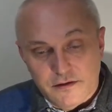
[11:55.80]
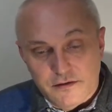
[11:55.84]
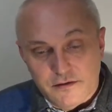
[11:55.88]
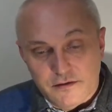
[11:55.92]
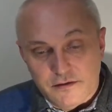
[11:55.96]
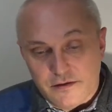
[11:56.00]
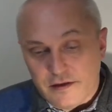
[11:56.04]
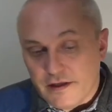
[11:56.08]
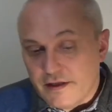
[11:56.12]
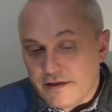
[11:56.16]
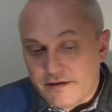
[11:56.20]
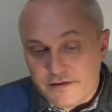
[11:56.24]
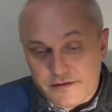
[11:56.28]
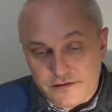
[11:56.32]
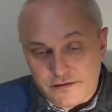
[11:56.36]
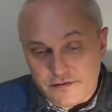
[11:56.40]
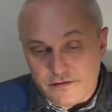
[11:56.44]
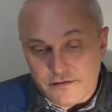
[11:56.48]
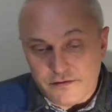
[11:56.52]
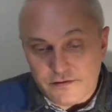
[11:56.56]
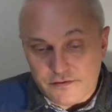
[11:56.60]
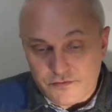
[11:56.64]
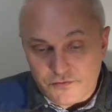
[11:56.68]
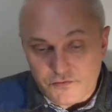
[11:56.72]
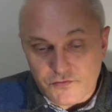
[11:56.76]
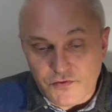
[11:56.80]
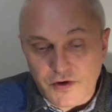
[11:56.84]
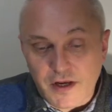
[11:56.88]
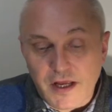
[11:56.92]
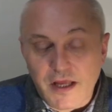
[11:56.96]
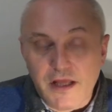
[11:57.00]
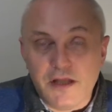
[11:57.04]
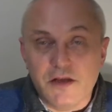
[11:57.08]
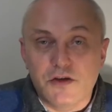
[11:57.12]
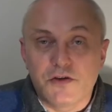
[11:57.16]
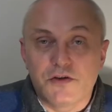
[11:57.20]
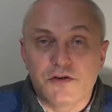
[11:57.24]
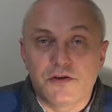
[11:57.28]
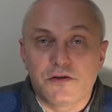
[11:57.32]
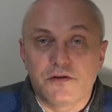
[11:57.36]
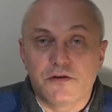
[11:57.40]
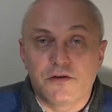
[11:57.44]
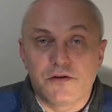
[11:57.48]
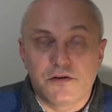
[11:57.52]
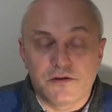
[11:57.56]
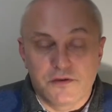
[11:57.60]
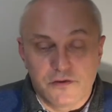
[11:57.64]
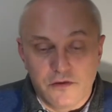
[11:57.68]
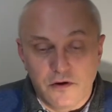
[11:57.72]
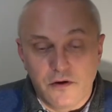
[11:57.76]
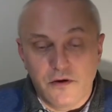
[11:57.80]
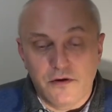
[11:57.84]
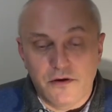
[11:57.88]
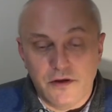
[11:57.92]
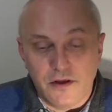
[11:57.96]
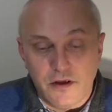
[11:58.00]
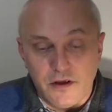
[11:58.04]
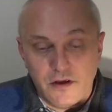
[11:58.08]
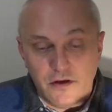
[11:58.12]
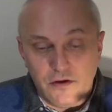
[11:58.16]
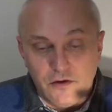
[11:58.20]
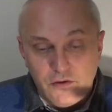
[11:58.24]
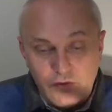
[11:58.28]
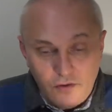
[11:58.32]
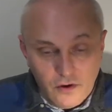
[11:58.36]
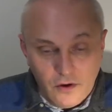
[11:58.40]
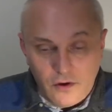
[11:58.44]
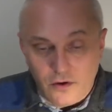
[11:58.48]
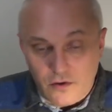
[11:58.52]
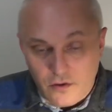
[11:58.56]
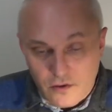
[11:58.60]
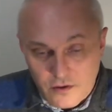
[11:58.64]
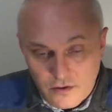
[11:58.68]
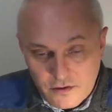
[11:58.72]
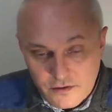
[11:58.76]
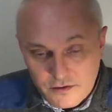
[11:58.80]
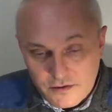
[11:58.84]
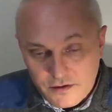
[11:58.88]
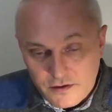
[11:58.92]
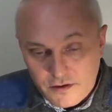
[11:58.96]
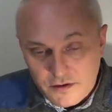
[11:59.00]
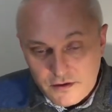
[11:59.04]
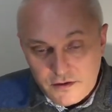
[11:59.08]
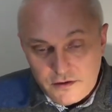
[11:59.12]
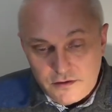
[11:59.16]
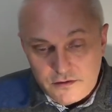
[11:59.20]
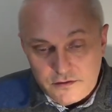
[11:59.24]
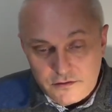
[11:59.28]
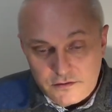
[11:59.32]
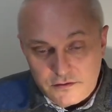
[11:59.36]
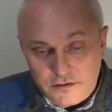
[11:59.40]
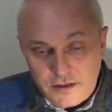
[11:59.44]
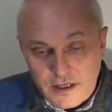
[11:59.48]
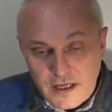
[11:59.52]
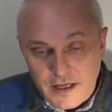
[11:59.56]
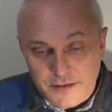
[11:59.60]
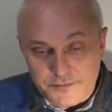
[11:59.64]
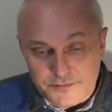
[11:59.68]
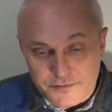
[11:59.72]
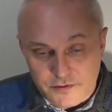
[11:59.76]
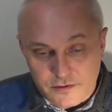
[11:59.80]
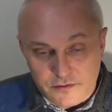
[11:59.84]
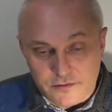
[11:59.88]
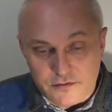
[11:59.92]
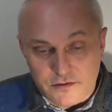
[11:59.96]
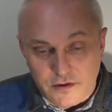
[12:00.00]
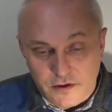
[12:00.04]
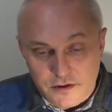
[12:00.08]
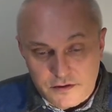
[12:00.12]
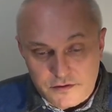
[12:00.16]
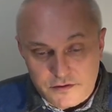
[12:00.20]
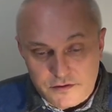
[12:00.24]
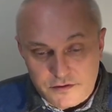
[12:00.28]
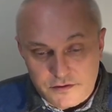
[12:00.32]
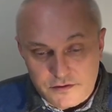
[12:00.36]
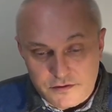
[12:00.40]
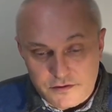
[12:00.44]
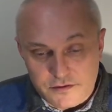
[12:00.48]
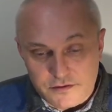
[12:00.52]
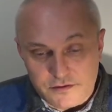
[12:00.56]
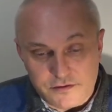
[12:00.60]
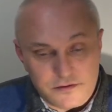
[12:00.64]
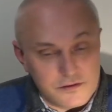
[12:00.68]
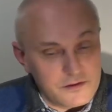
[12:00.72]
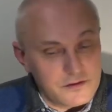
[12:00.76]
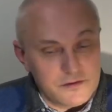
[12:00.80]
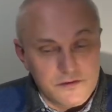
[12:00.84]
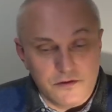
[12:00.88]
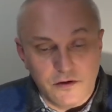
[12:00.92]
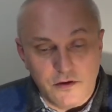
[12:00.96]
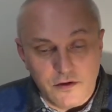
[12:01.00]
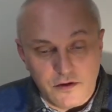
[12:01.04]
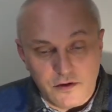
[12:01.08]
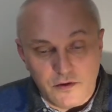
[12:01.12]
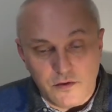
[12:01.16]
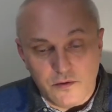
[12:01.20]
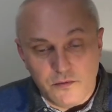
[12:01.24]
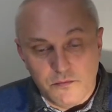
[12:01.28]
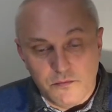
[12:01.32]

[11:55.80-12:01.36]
That's strange. There is no any your absolute consciousness. There is no any